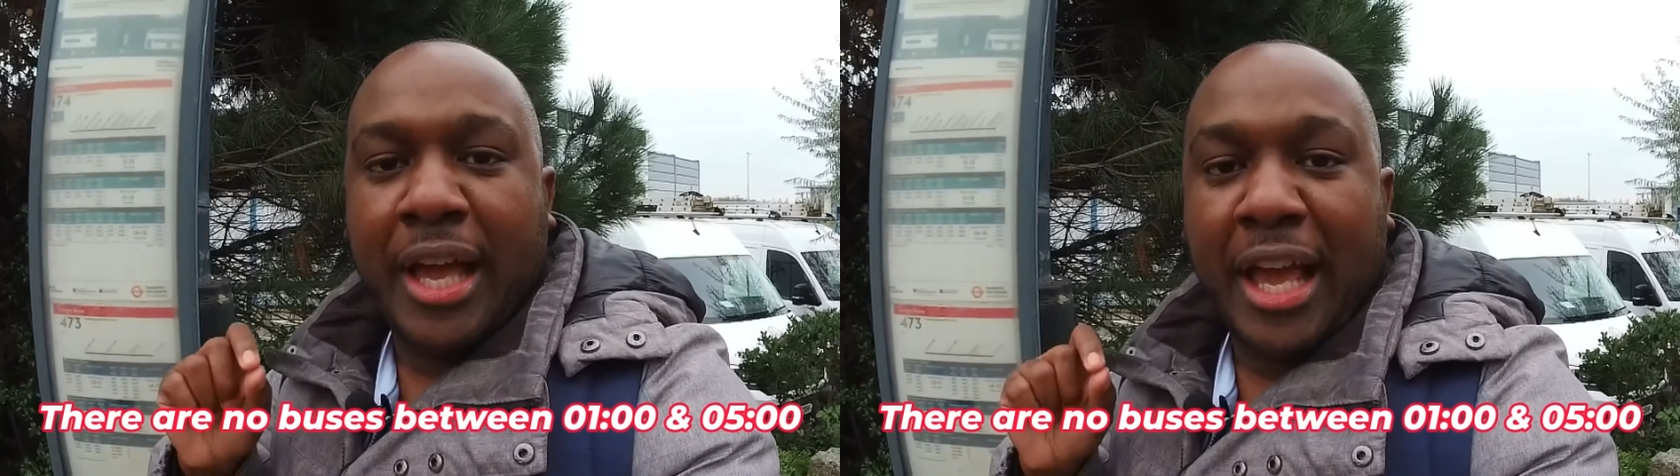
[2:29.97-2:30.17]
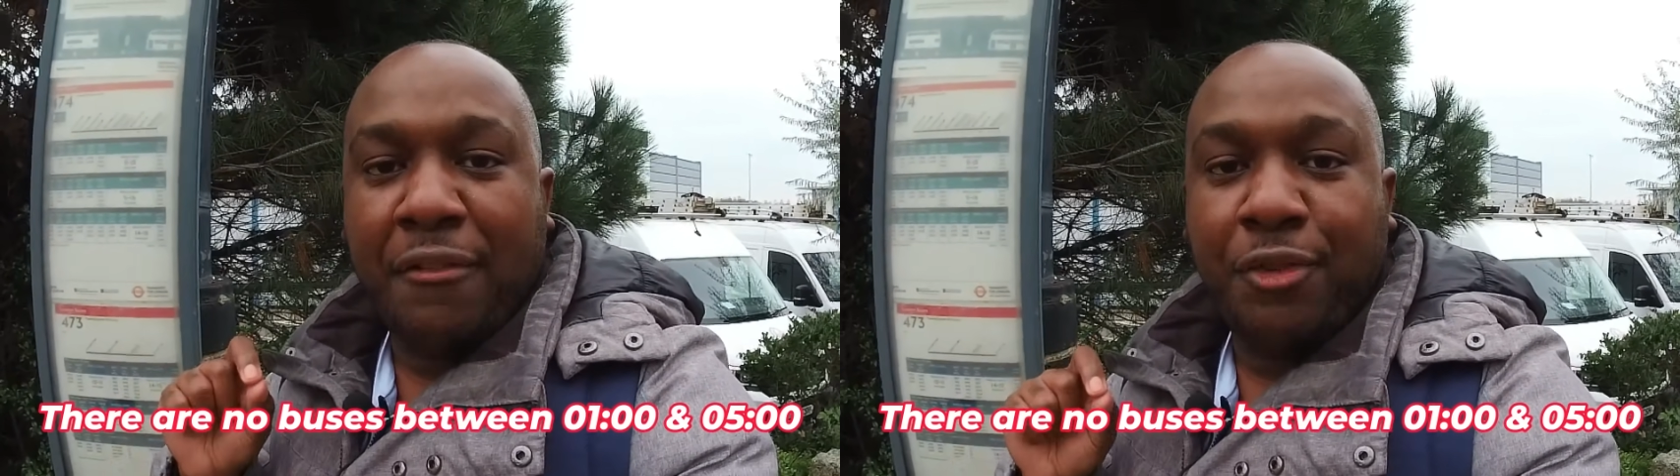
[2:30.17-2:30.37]

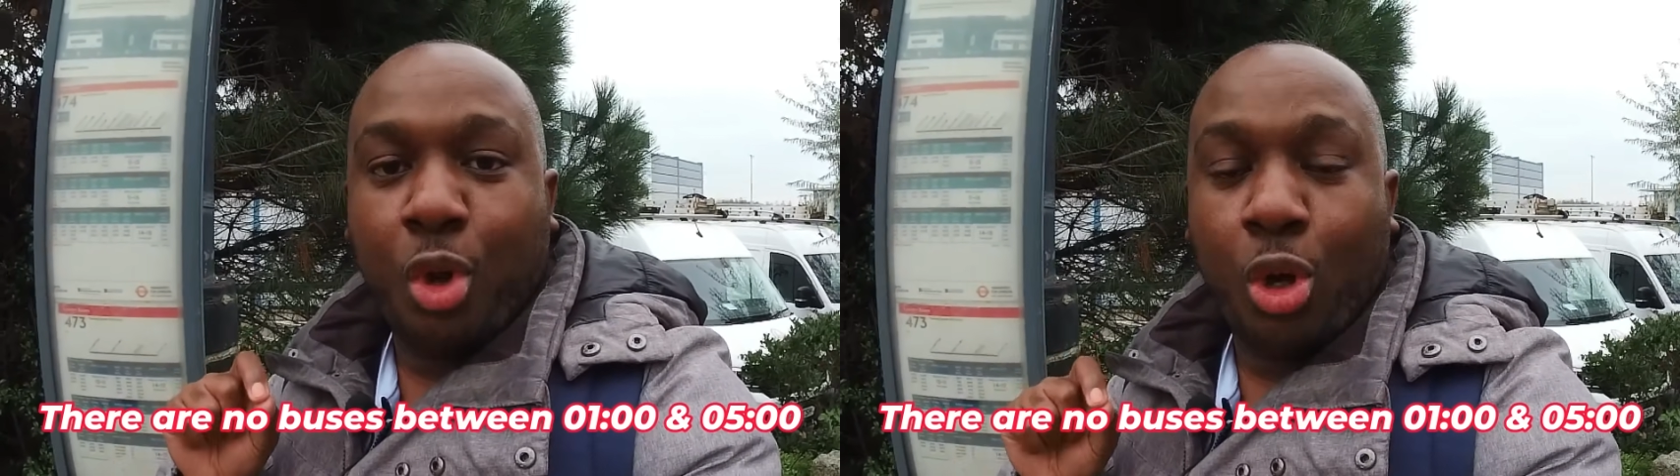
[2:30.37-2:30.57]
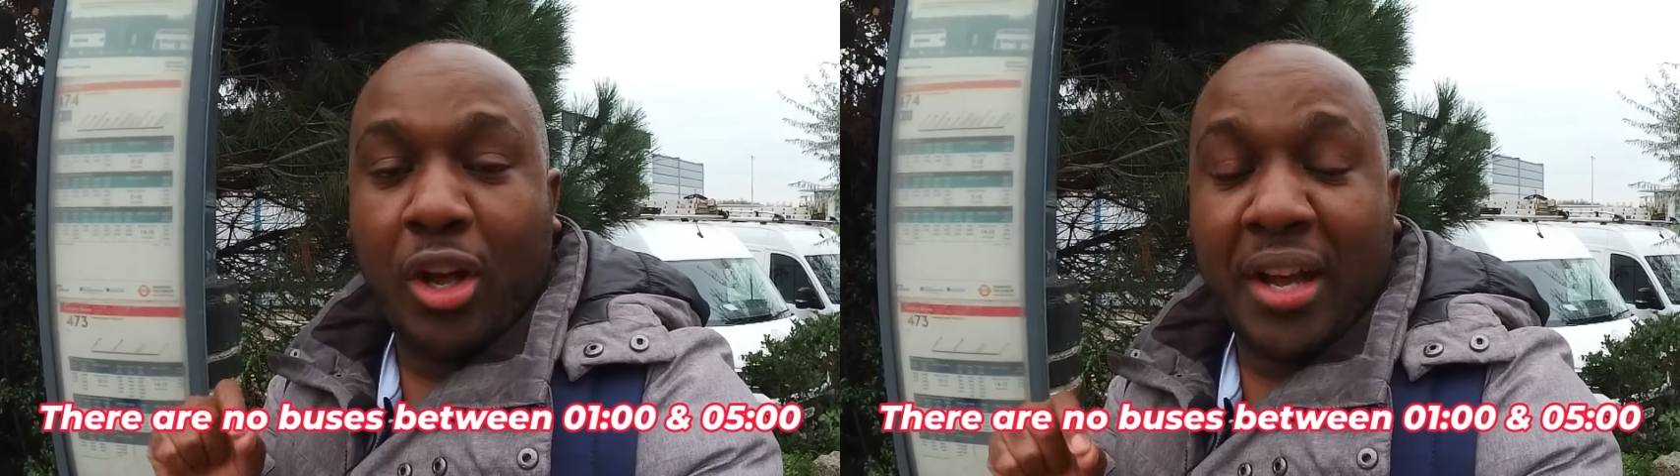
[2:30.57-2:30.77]
if
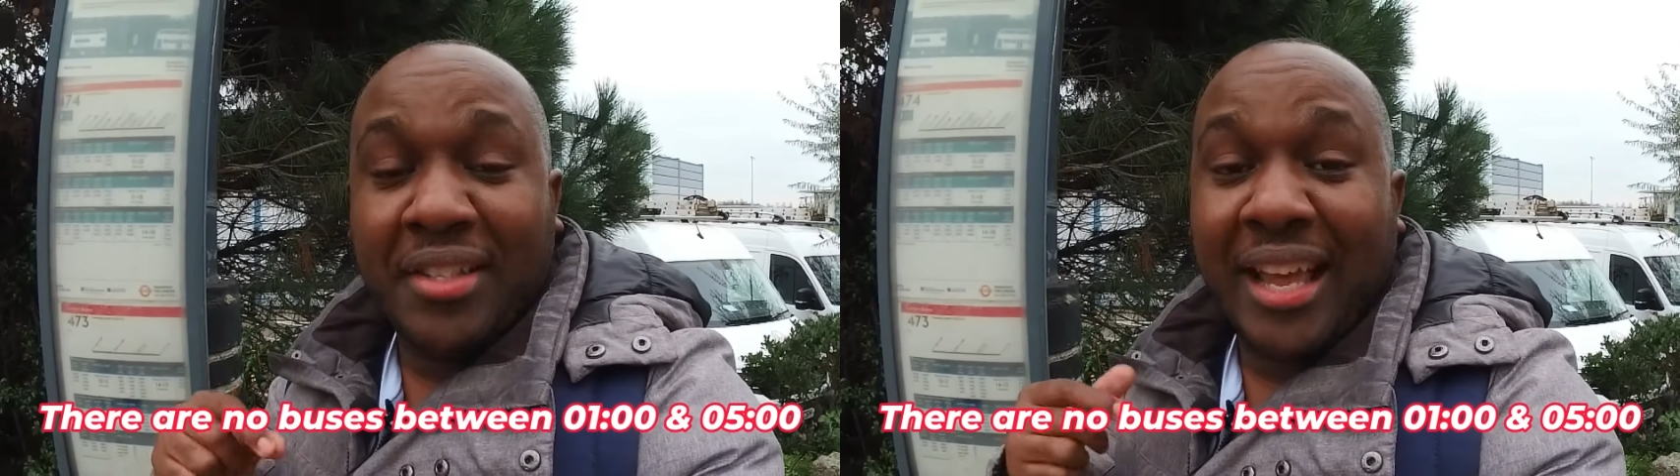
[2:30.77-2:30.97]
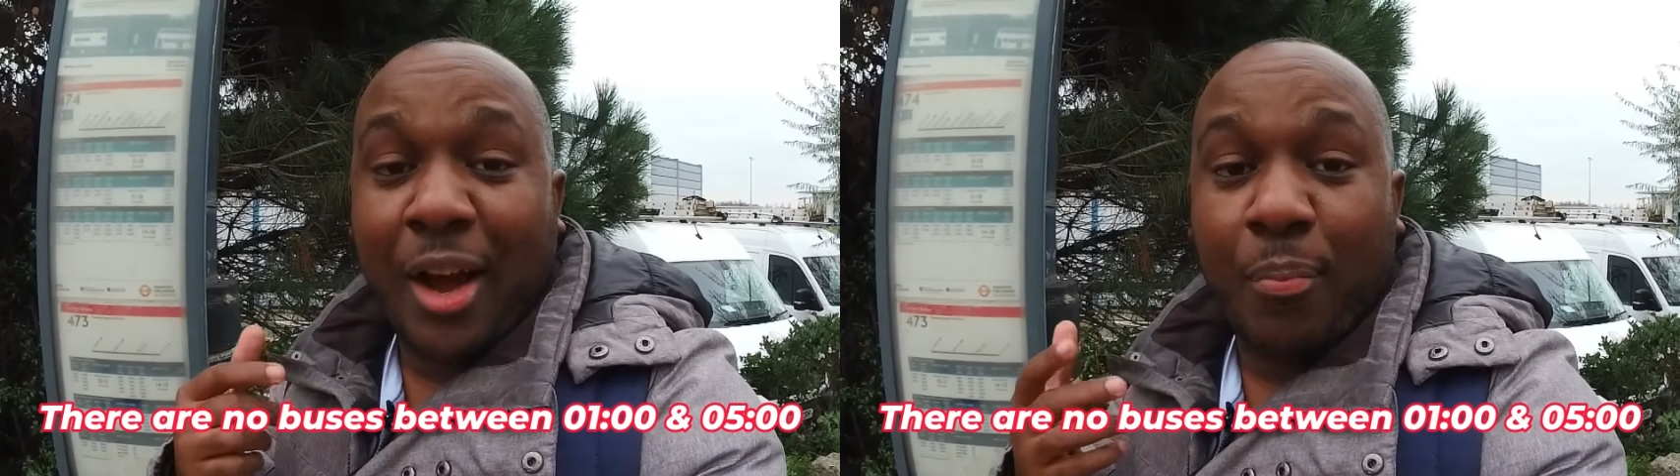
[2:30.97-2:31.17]
you're looking
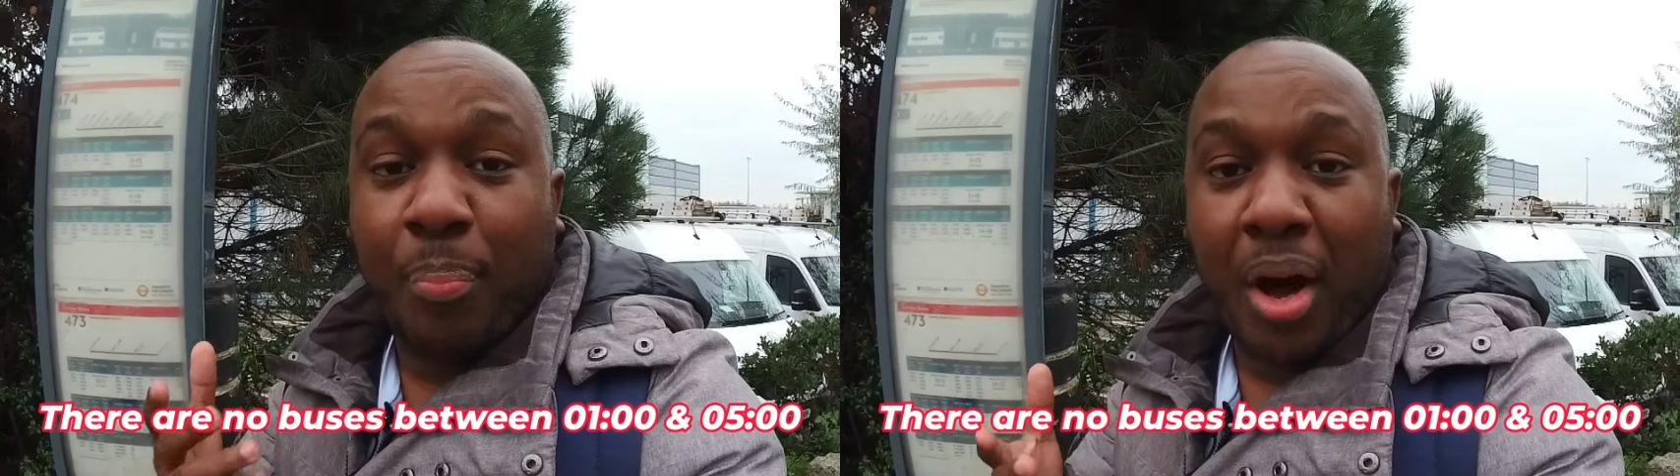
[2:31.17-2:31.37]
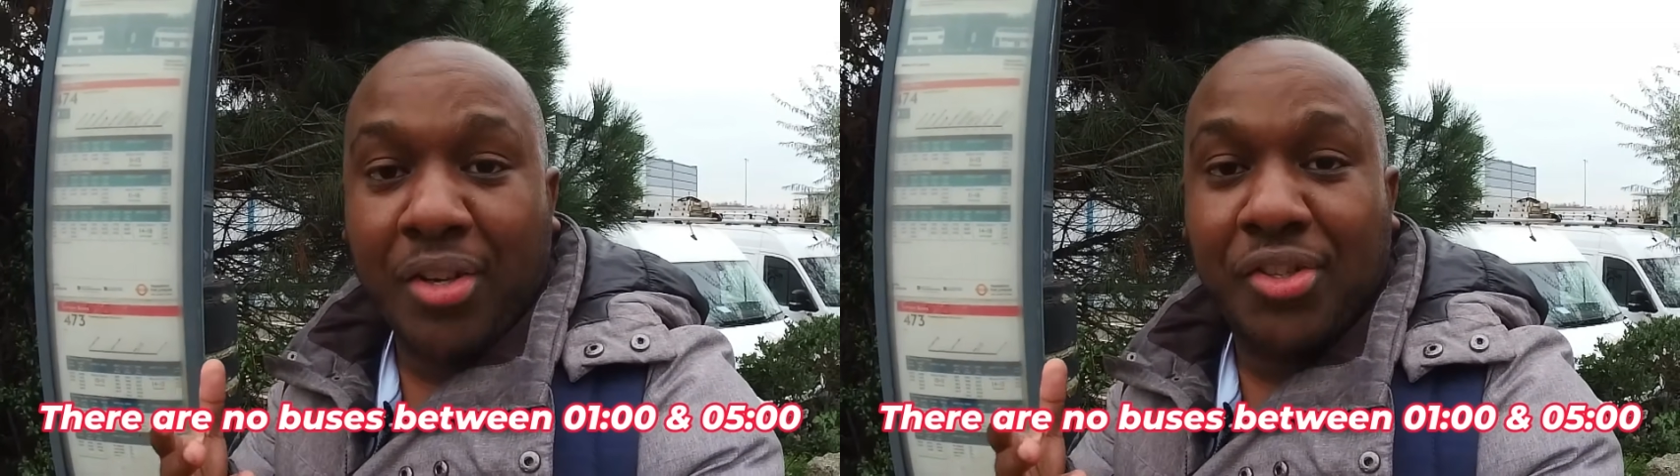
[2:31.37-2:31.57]
to get a
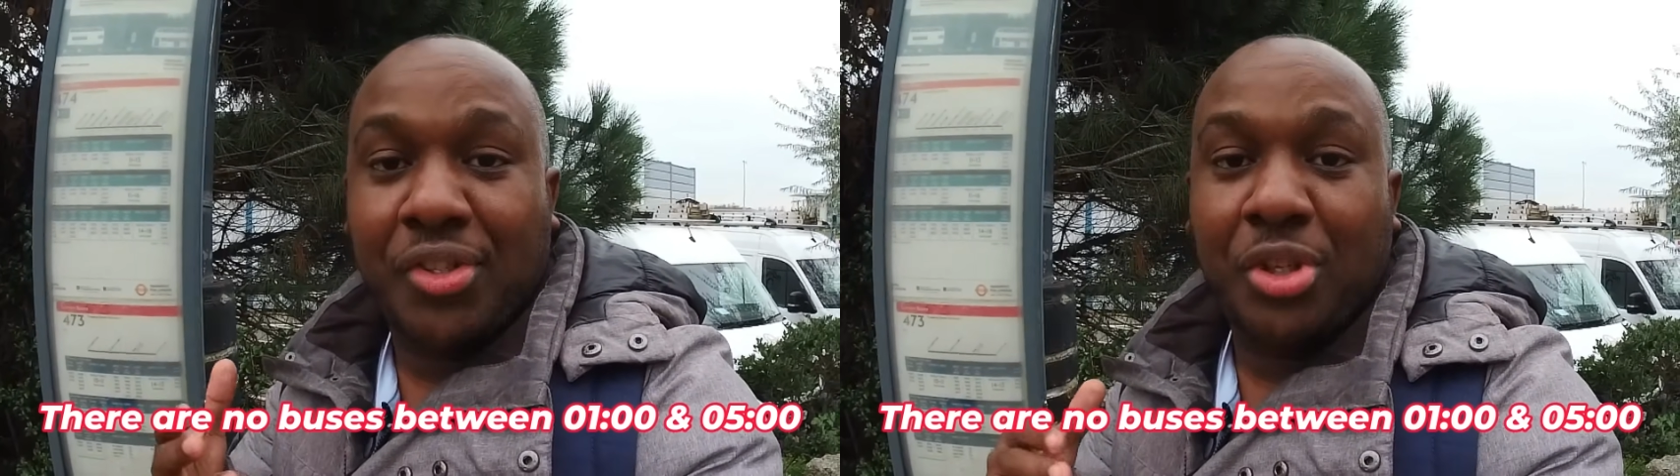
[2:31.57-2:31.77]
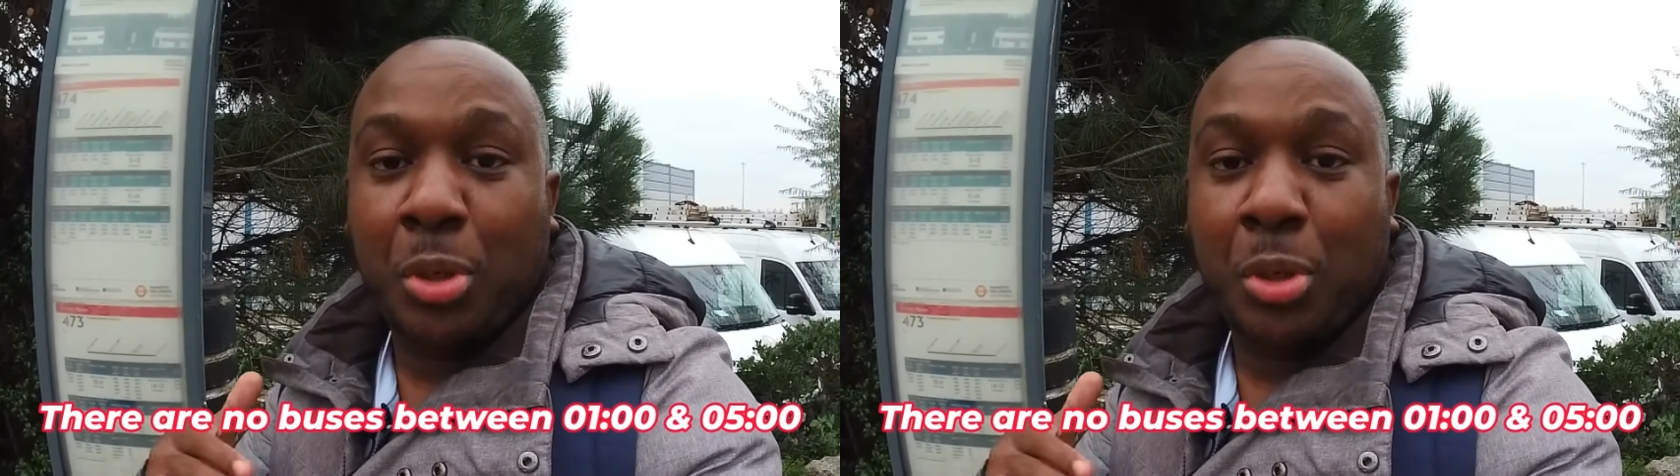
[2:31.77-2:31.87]
bus,